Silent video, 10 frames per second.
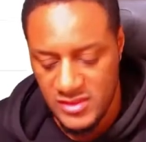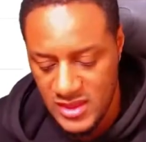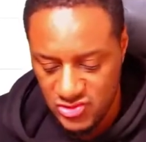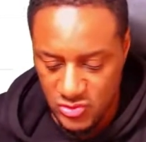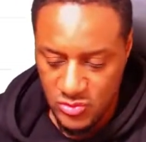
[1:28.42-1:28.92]

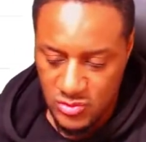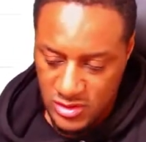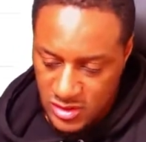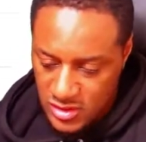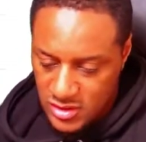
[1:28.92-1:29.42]
actual
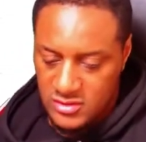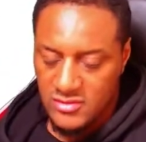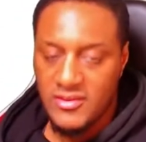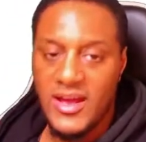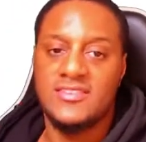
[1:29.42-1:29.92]

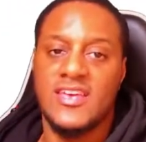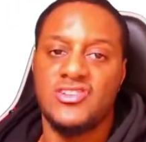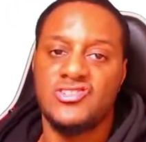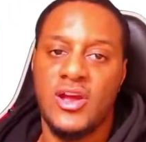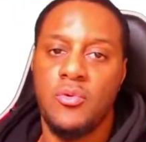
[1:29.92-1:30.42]
device,
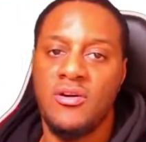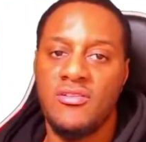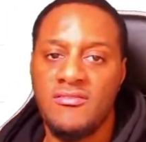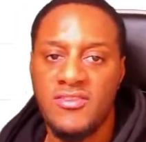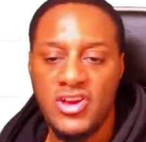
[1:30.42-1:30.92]
and check what
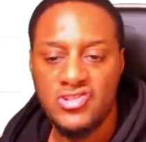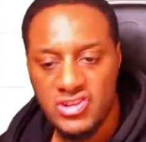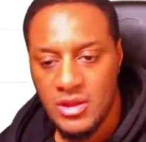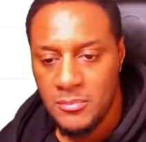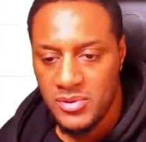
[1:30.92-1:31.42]
version
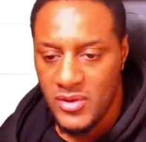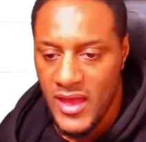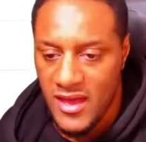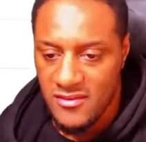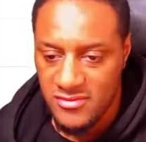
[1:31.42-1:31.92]
number you
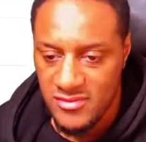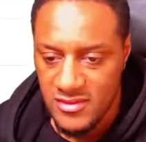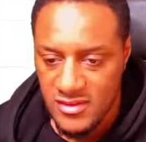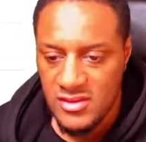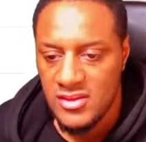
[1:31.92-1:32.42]
have
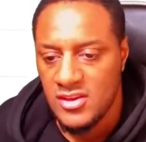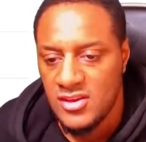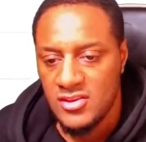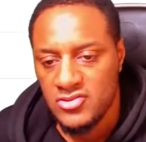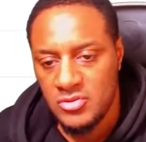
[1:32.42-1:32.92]

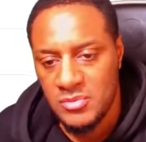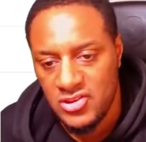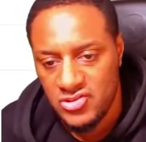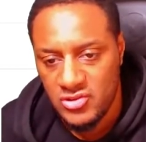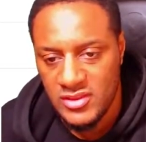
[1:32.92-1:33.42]
to make
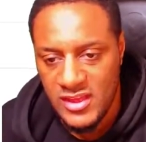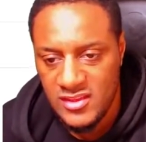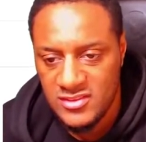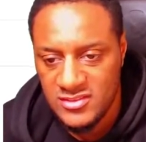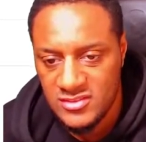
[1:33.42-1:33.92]
sure that
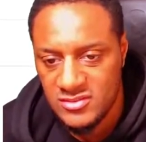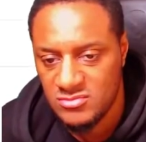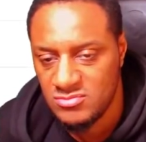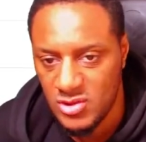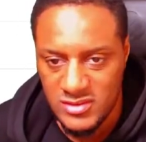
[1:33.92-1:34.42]
it's
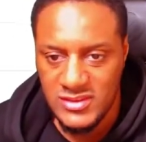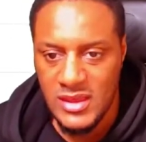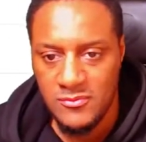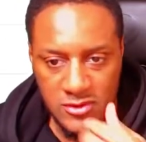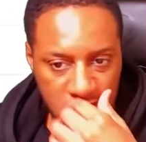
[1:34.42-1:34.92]
not the
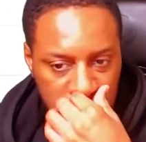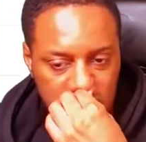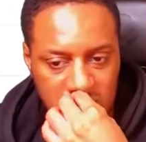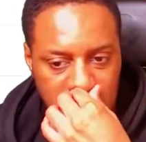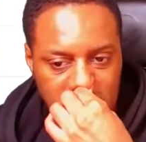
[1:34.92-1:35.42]
same version or
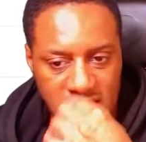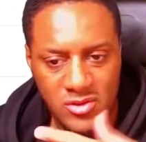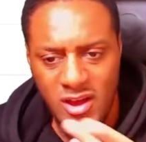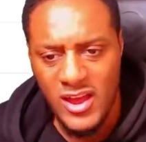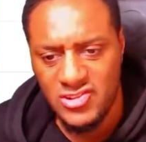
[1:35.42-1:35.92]
something like that. You
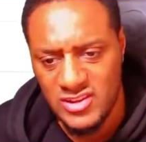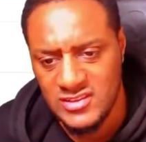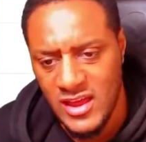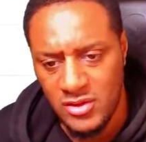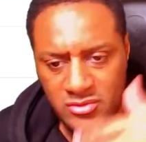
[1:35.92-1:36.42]
can't actually
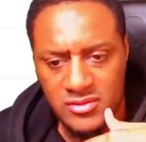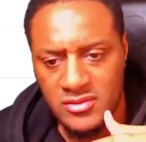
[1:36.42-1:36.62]
down